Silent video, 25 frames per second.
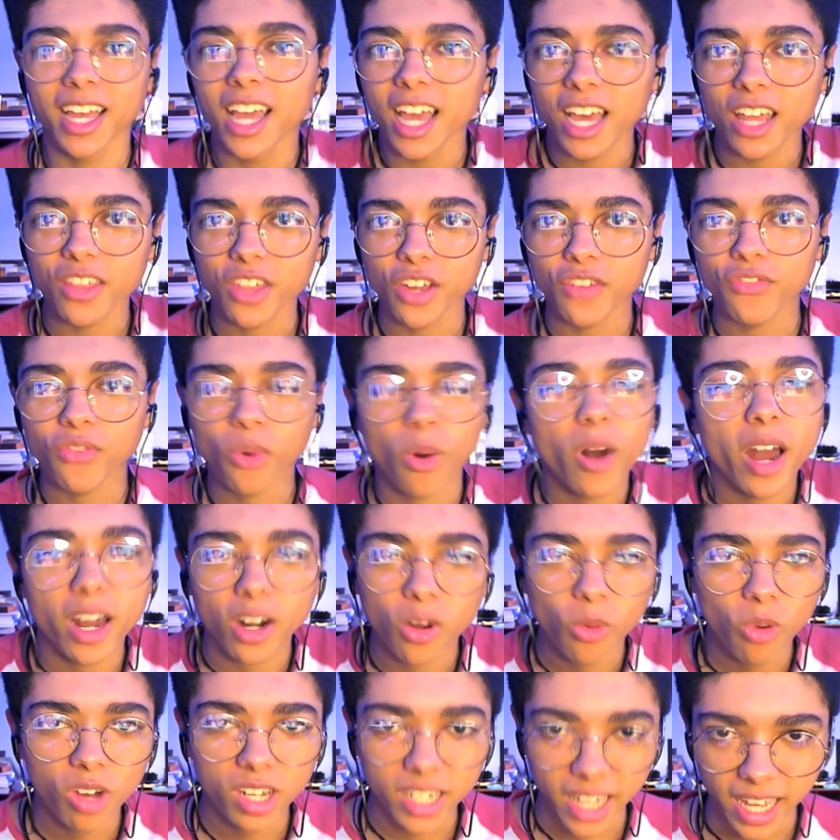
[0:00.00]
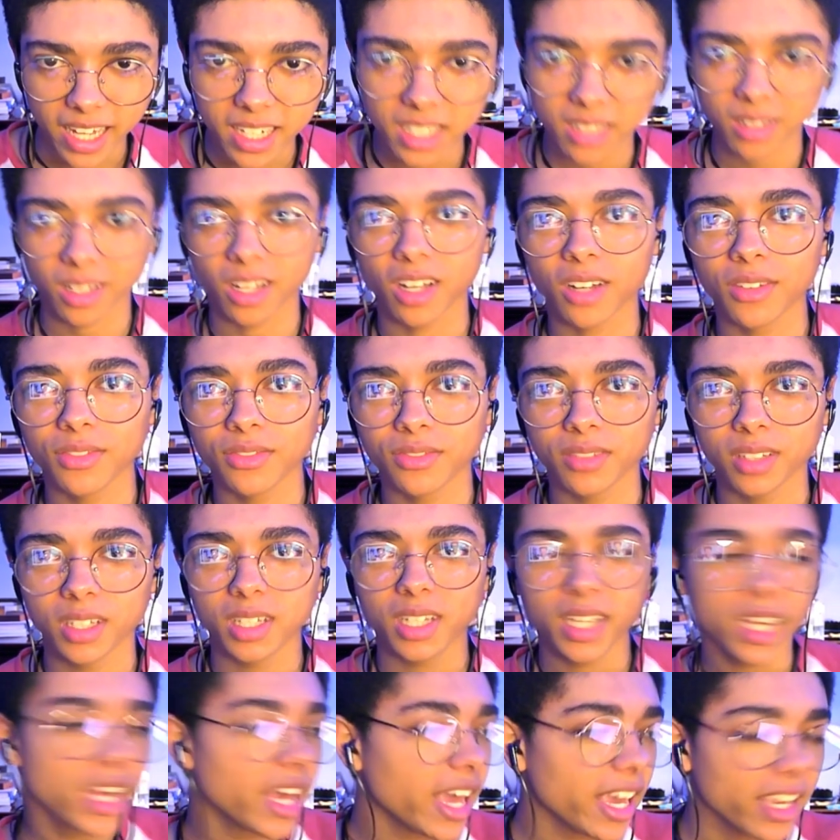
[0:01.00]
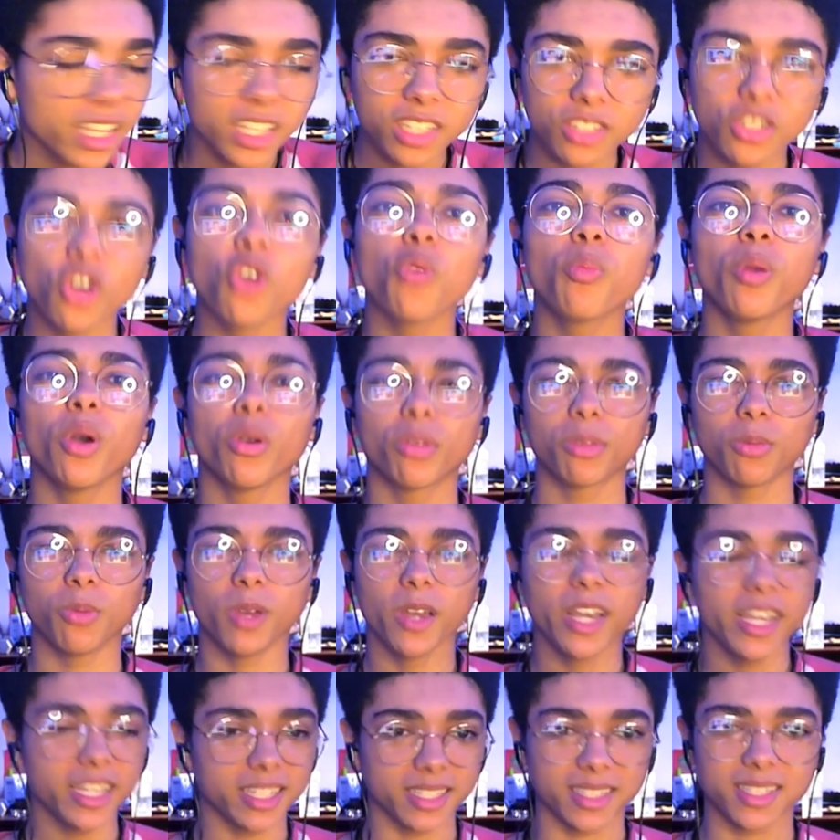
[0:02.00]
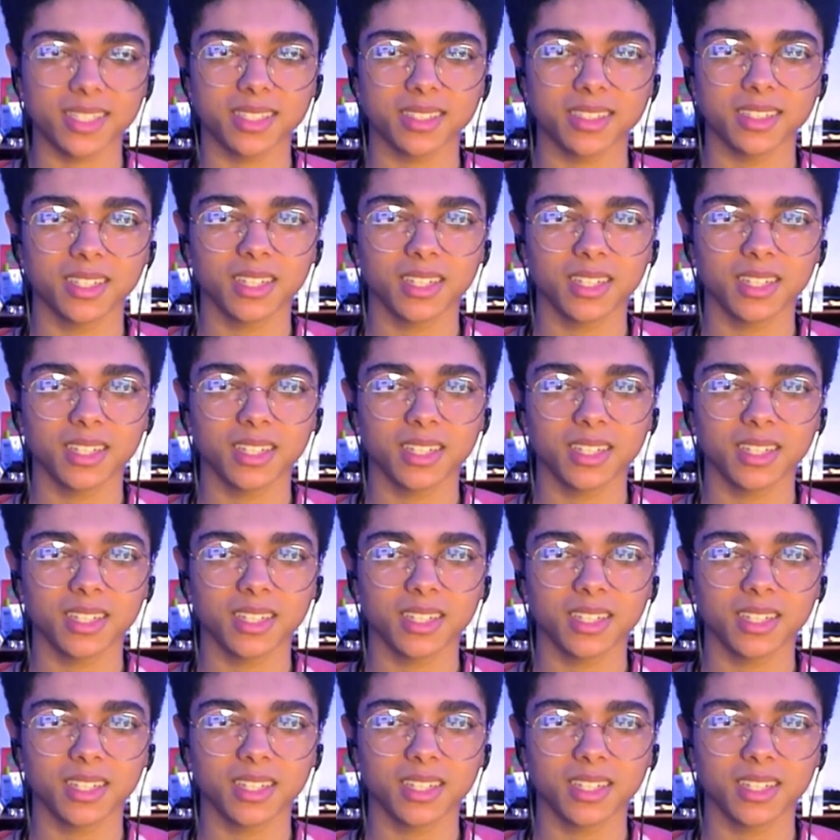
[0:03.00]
Therefore, I don't want any love. It could go both ways.